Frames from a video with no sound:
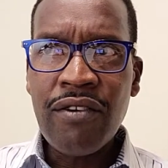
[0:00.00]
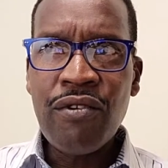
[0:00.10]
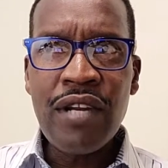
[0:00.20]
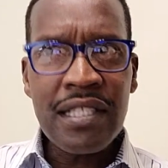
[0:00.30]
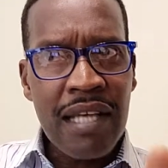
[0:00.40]

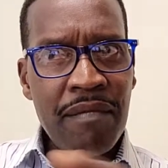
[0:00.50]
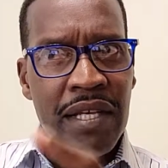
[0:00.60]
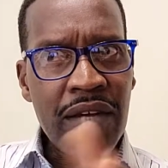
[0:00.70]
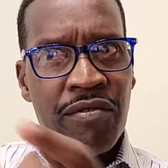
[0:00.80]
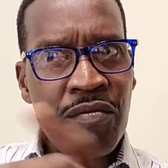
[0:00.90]

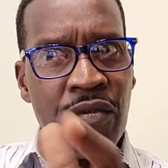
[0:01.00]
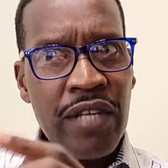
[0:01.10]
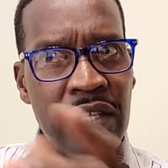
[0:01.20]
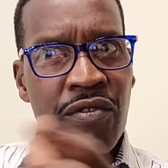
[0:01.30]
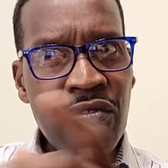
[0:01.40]
Unasema
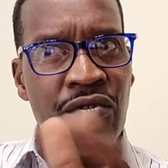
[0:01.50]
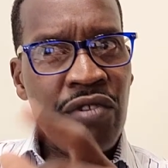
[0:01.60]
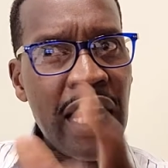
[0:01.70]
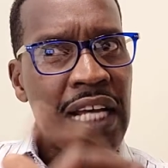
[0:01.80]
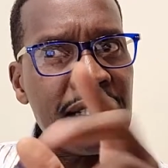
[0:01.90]

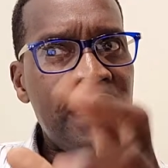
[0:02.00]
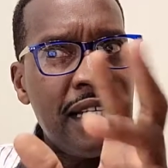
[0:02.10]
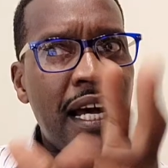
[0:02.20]
una accent